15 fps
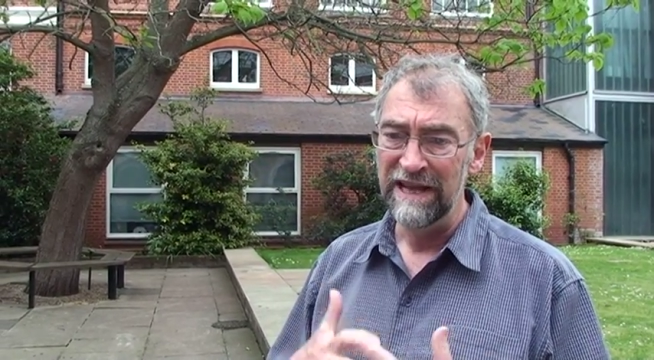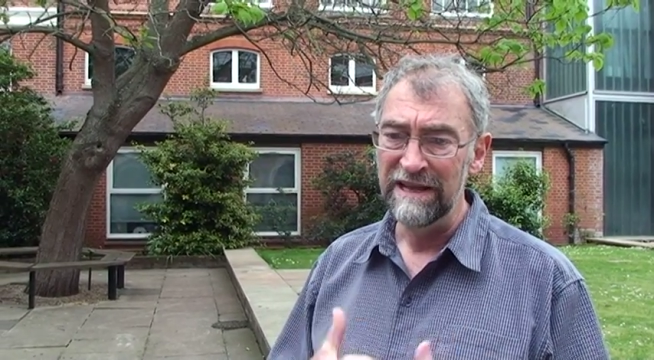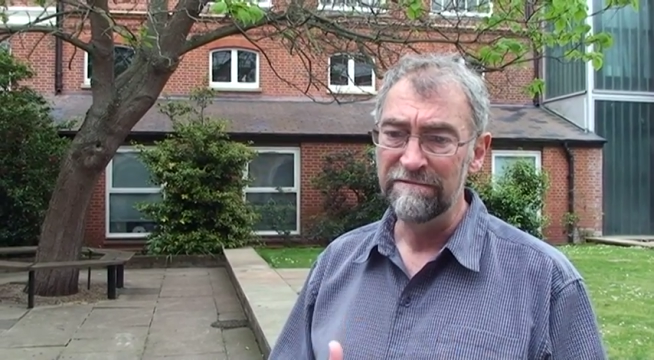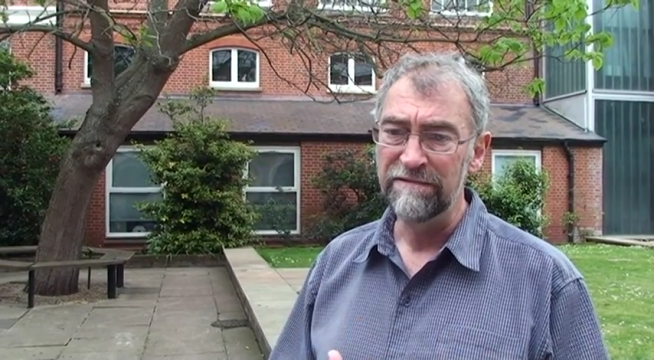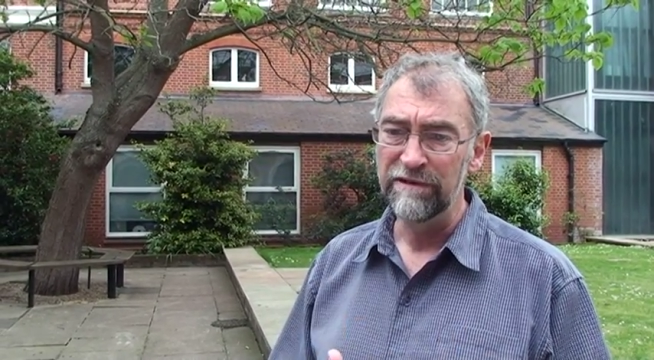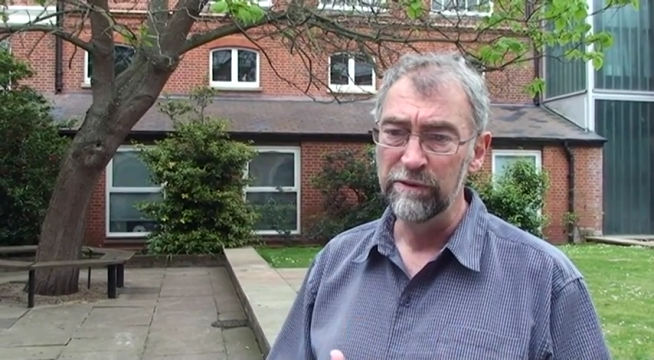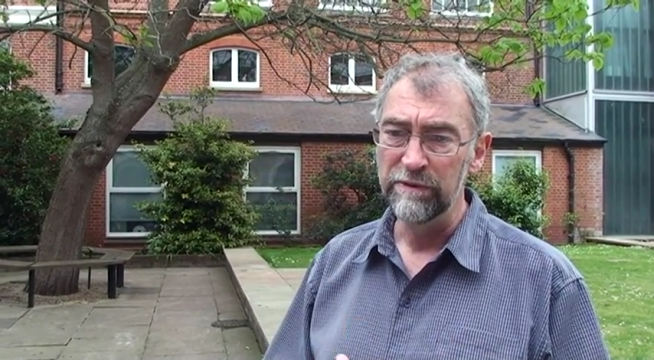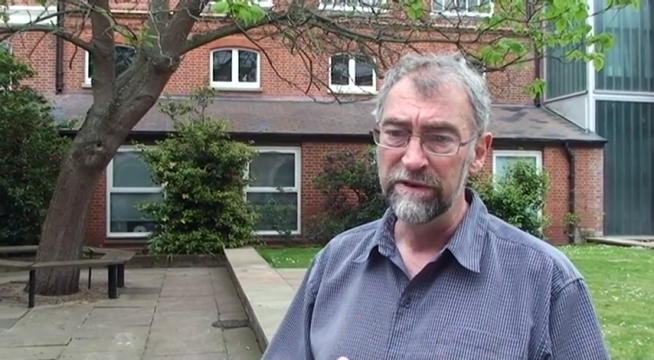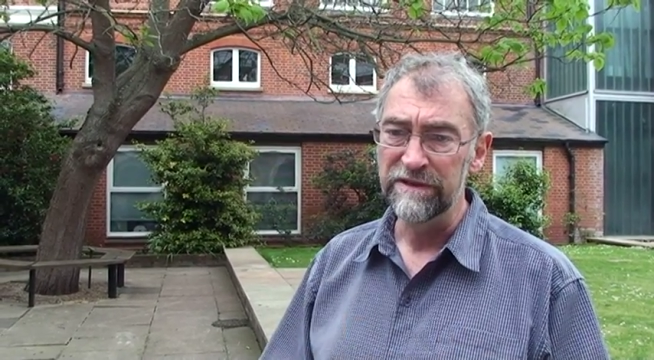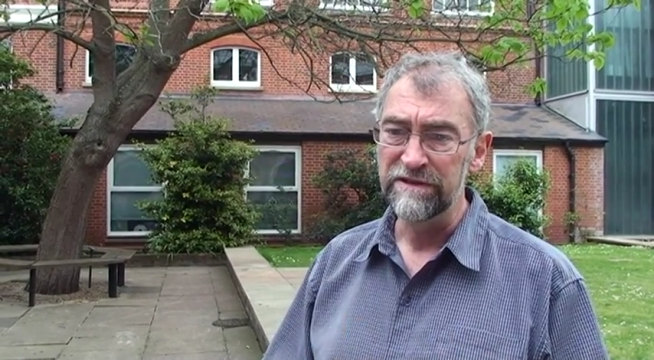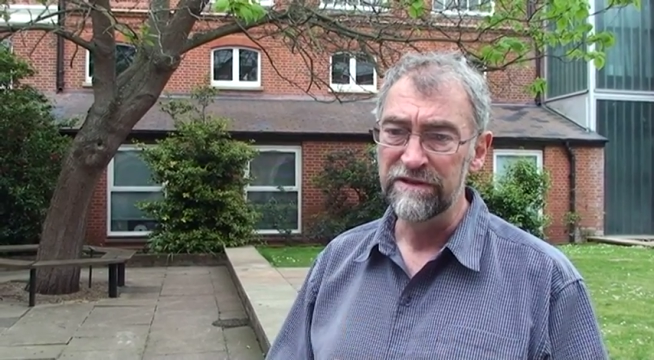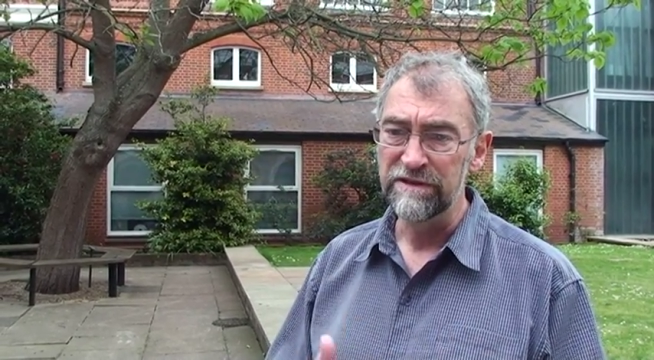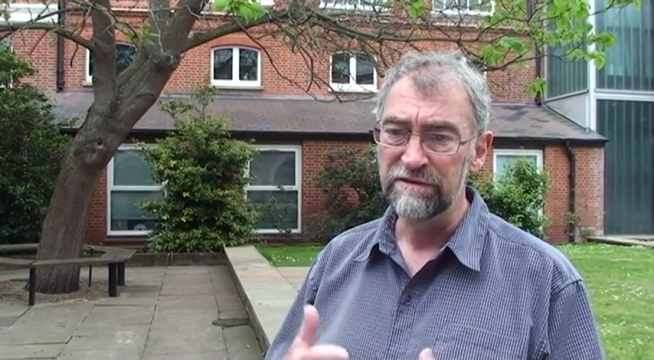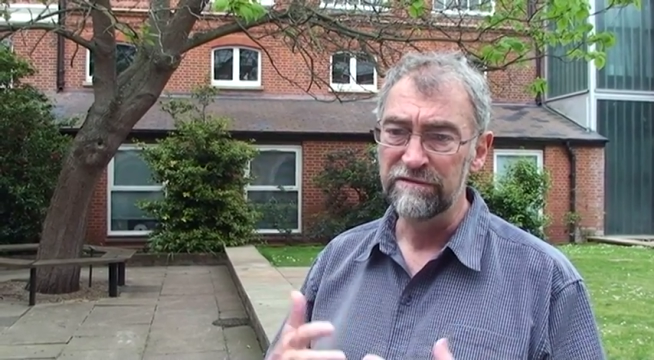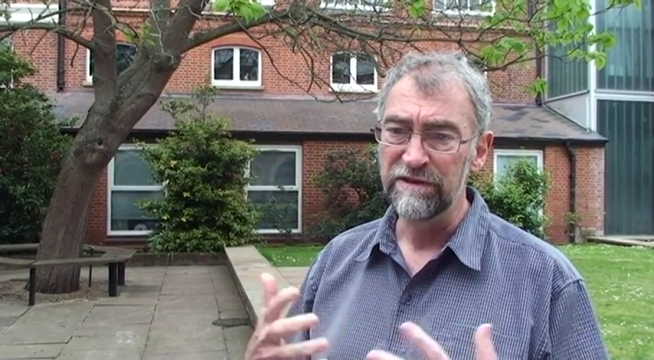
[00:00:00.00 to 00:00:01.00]

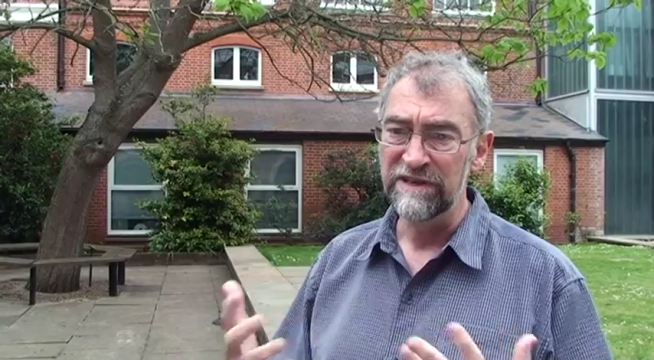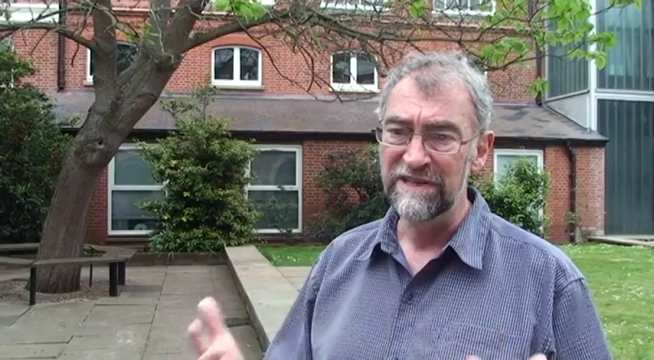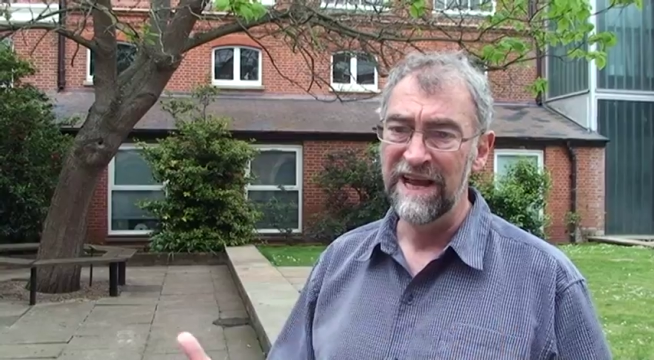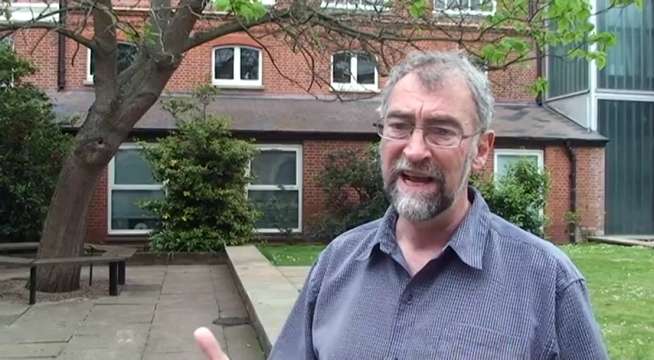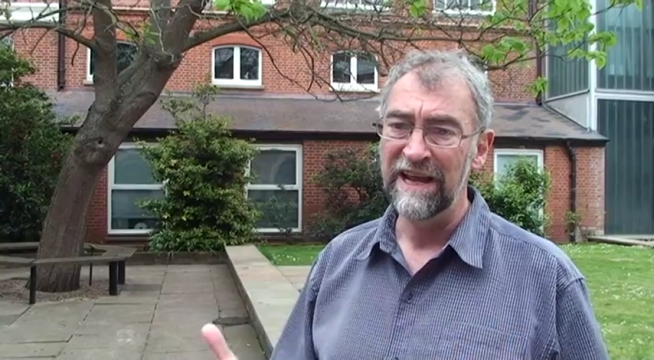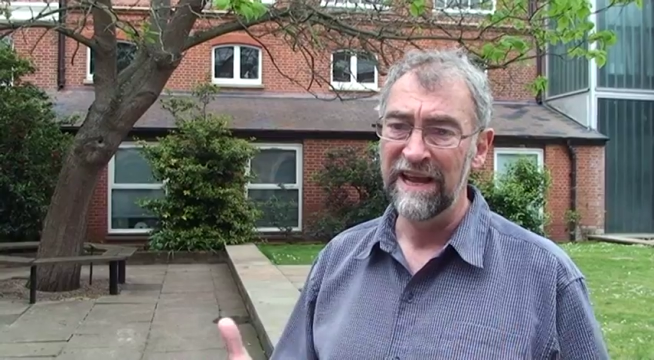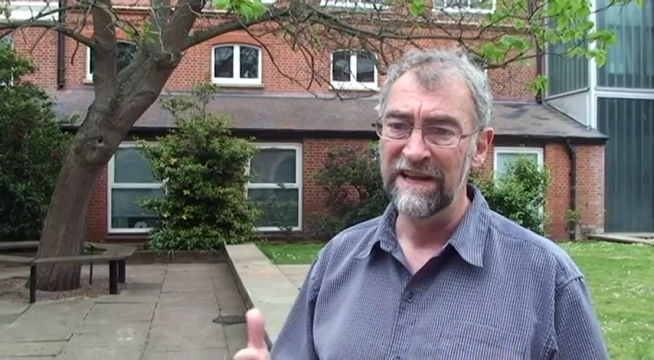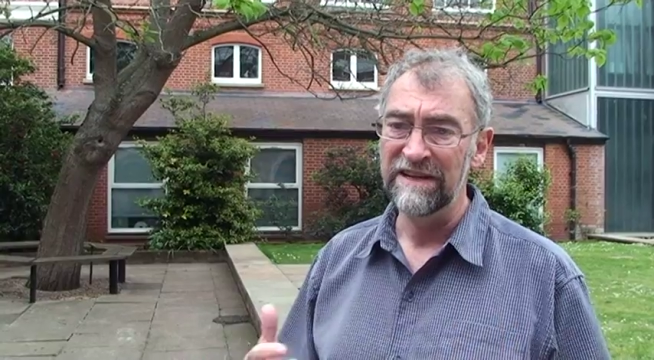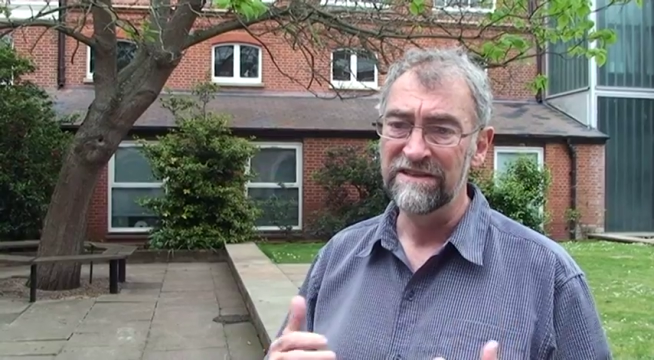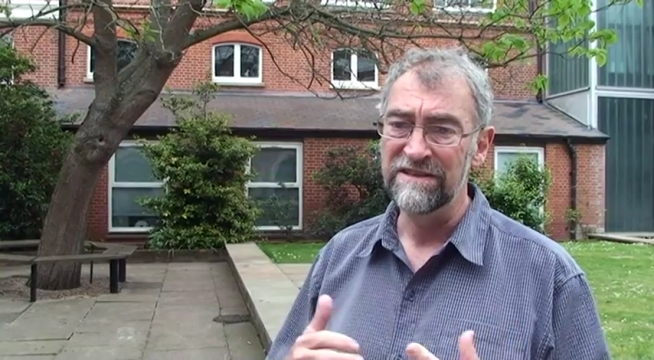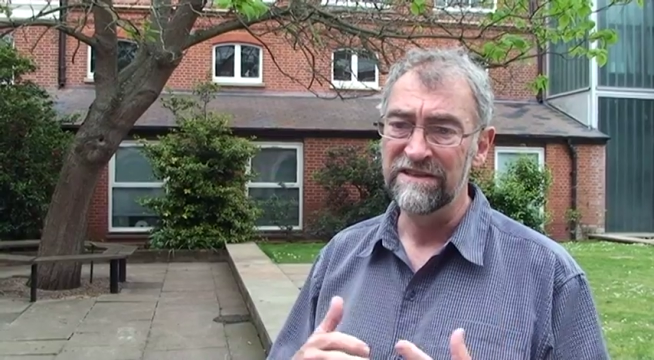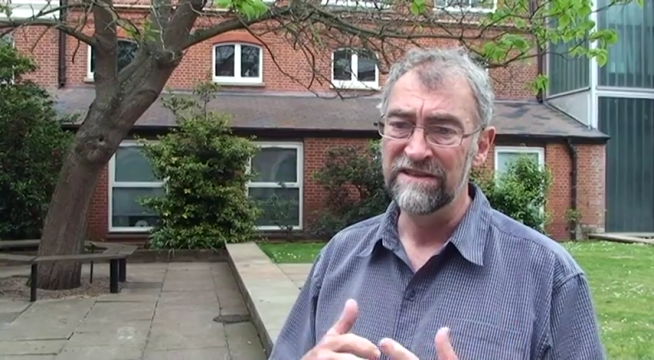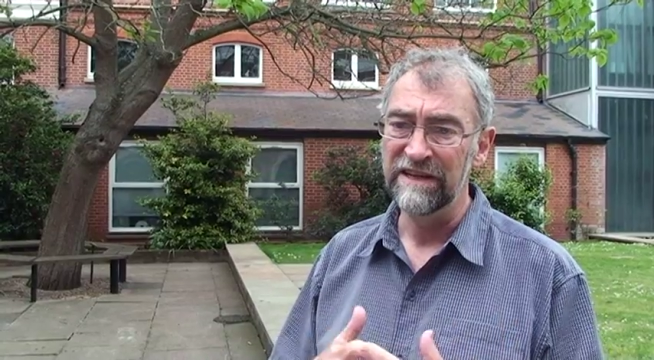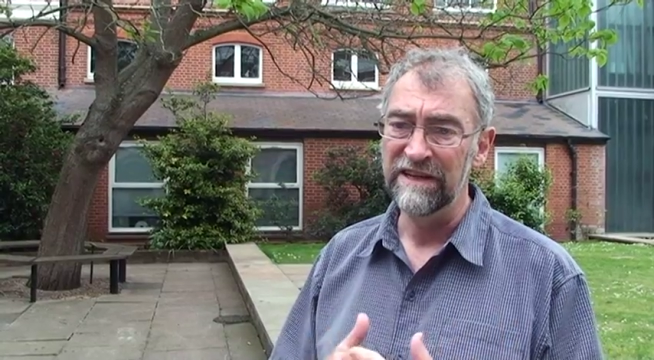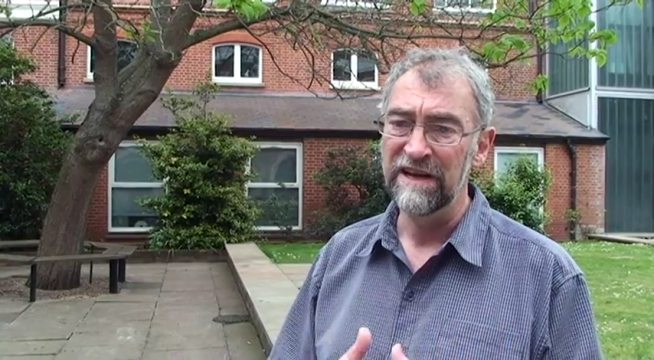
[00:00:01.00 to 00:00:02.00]
influences for
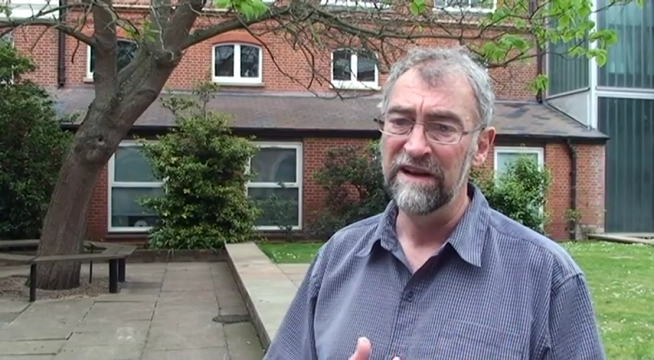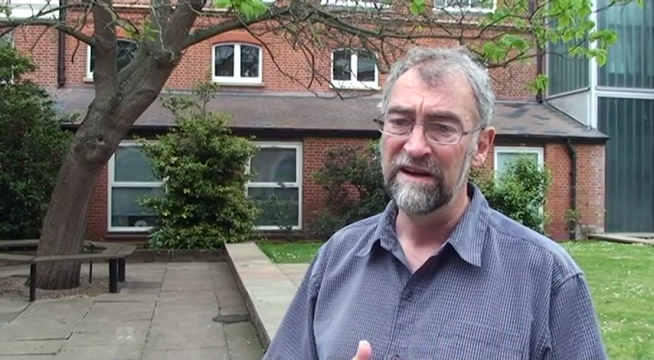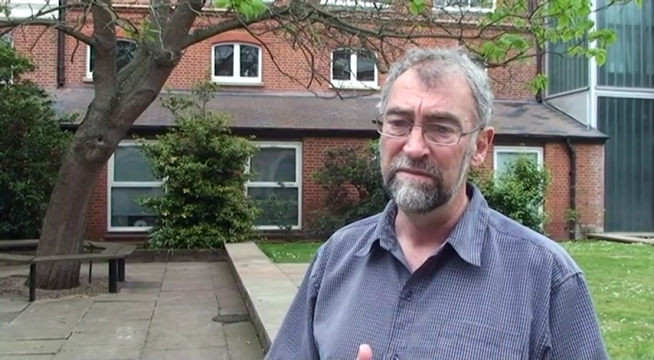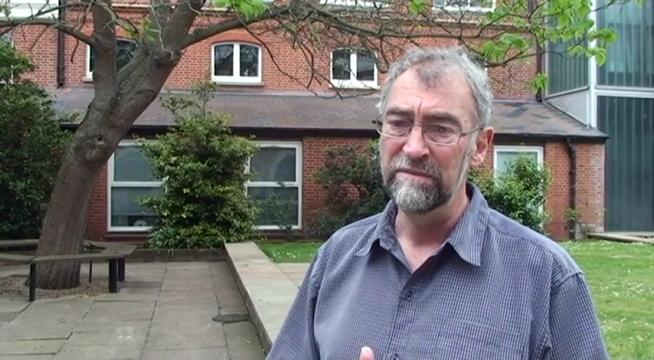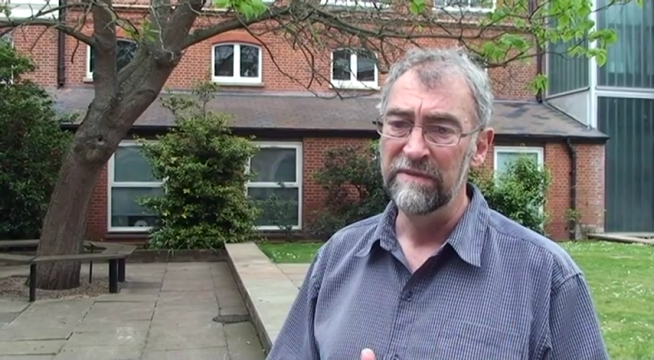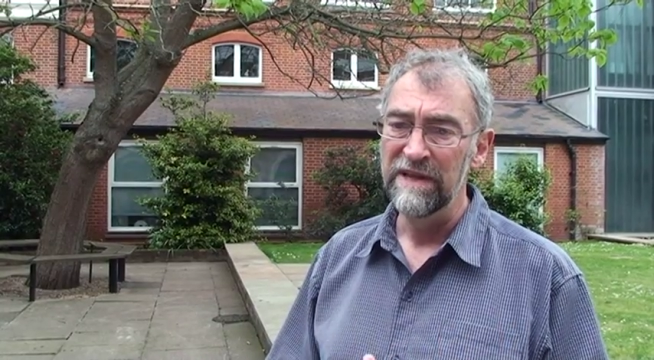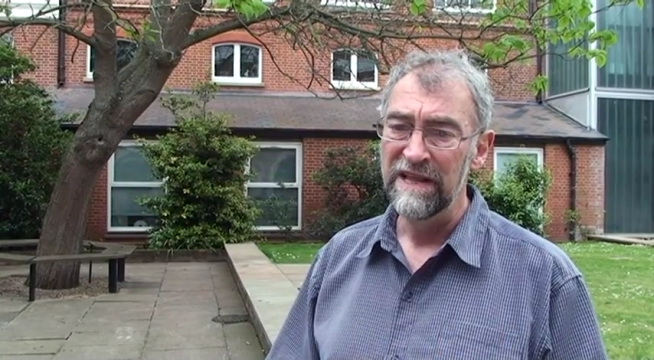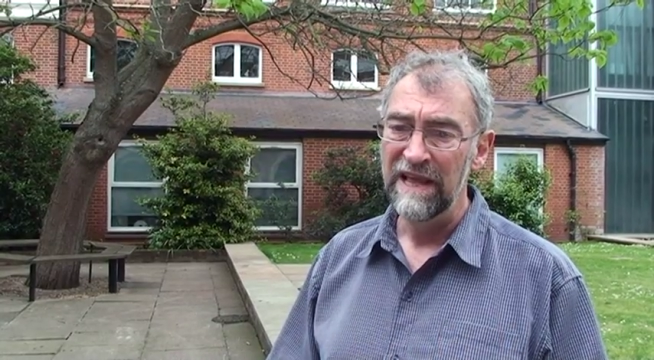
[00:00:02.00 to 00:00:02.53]
decades to come.